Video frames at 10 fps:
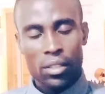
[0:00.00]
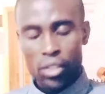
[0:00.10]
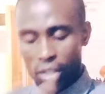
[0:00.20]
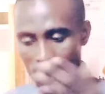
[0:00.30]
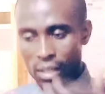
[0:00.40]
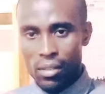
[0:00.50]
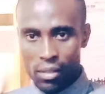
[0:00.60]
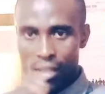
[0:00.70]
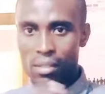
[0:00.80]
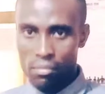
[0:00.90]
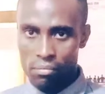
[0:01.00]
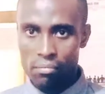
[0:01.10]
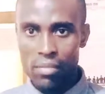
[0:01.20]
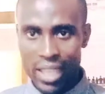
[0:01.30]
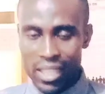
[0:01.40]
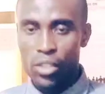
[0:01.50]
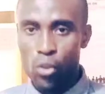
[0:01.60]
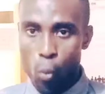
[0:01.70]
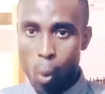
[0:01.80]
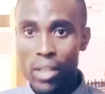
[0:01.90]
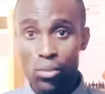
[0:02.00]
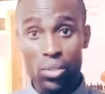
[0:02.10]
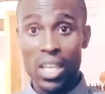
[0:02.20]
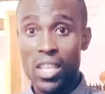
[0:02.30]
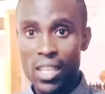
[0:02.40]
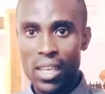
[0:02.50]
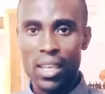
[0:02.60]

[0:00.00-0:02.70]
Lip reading: Just get your 1 to 10,